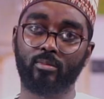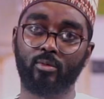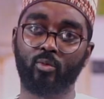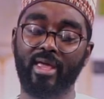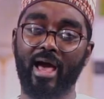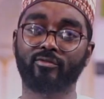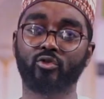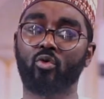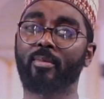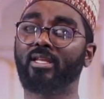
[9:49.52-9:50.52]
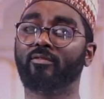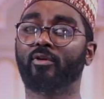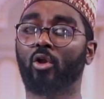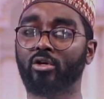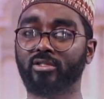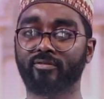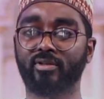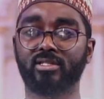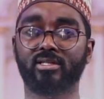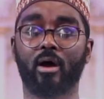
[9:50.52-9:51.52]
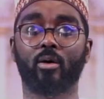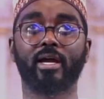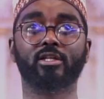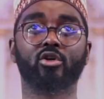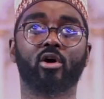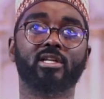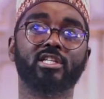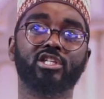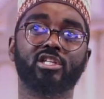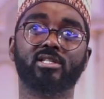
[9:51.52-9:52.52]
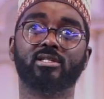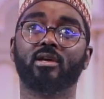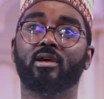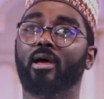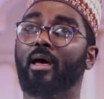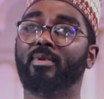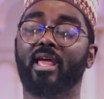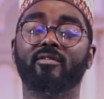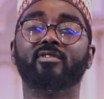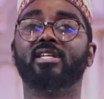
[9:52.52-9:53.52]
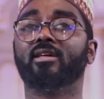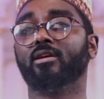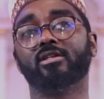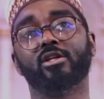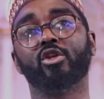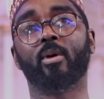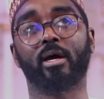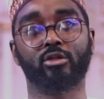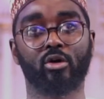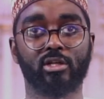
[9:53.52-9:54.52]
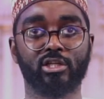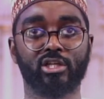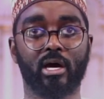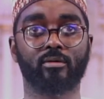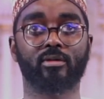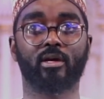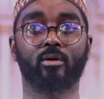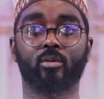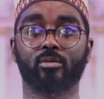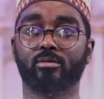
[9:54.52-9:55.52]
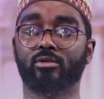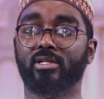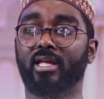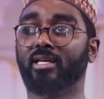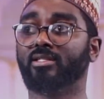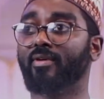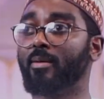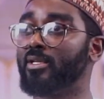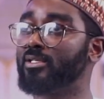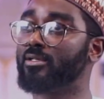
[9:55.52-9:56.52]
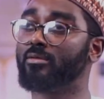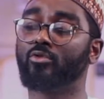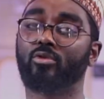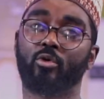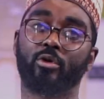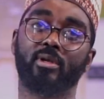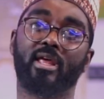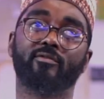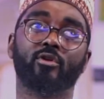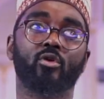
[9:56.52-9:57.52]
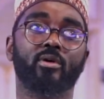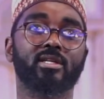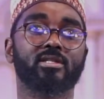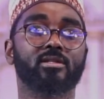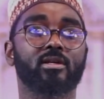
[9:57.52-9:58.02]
we have so many philosophies now, ideologies. Every day there's a new ideology out there. Today is feminism, tomorrow you never know. It